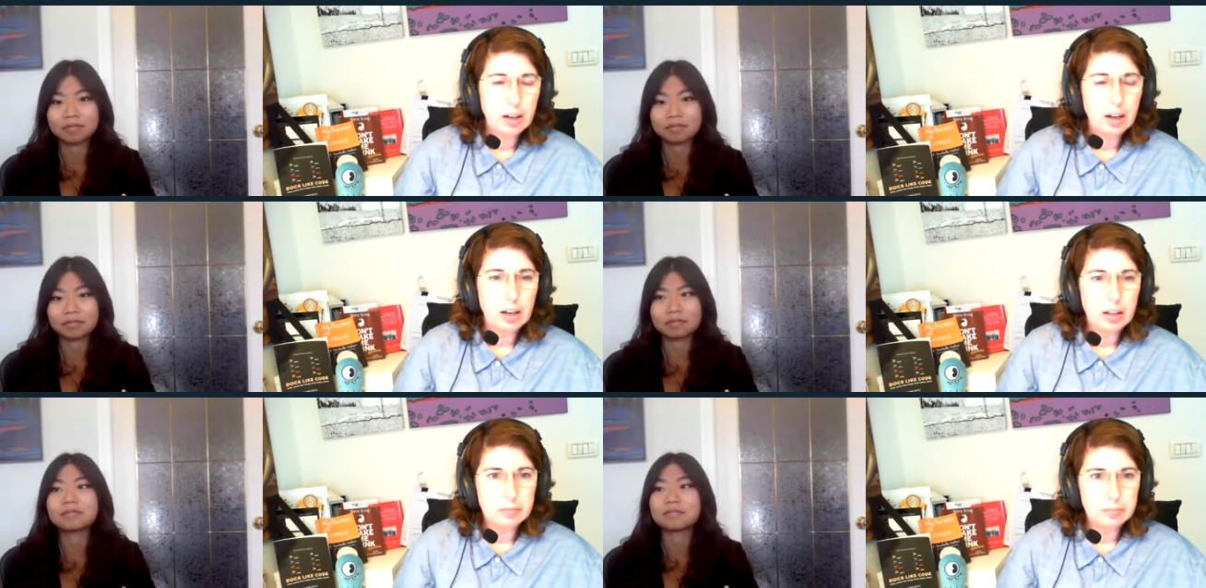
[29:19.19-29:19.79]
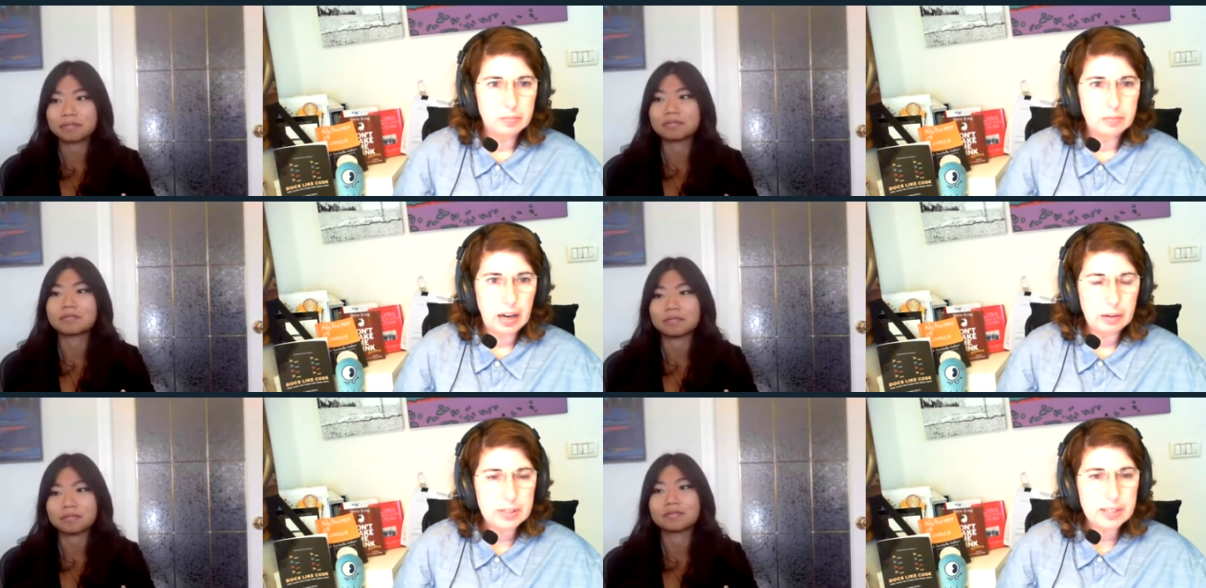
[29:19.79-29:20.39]
Speaker 1: Um,
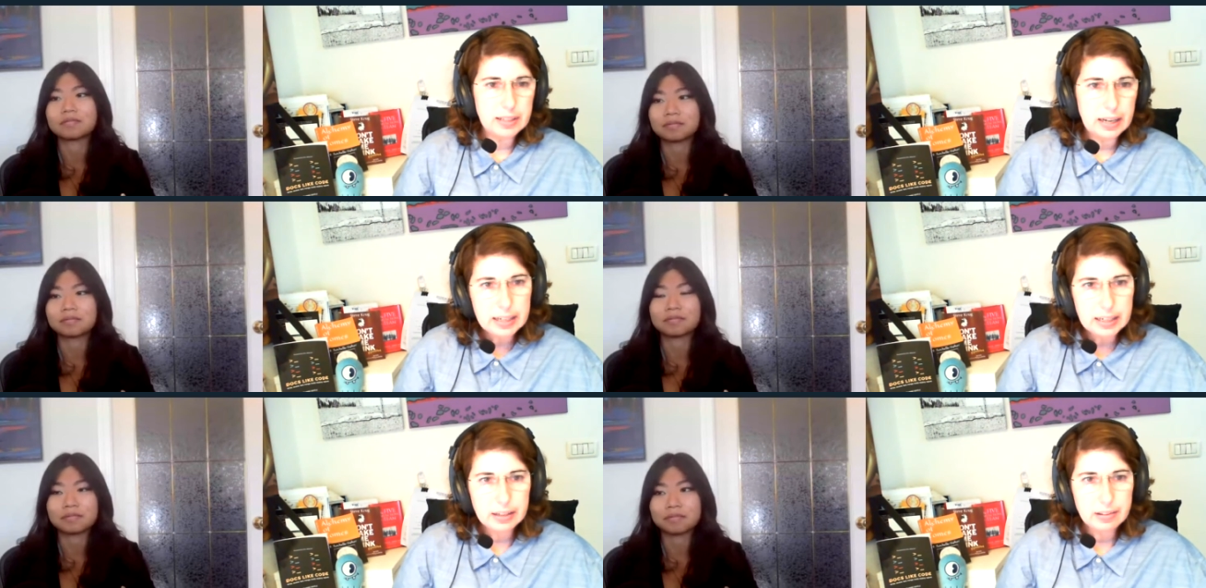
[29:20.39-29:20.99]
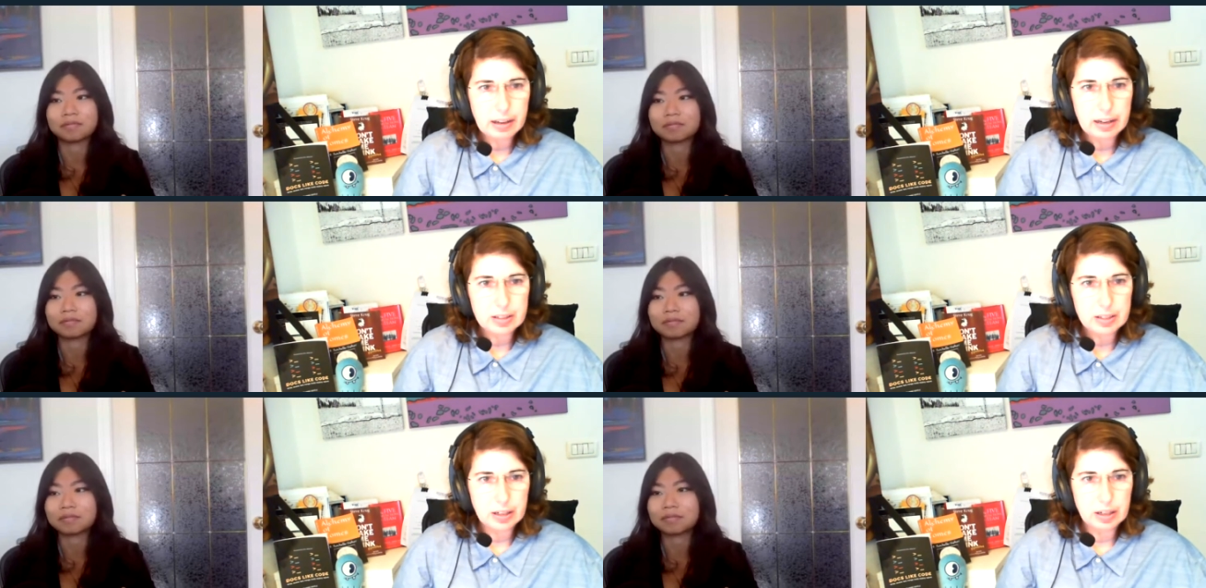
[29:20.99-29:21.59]
I was lucky
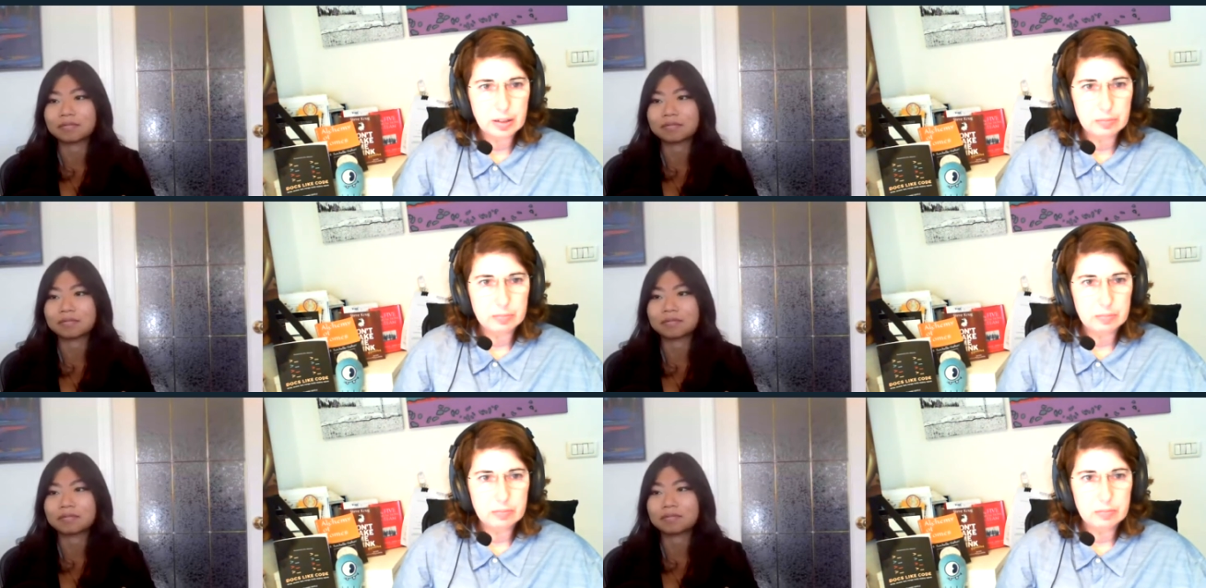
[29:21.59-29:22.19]
that um,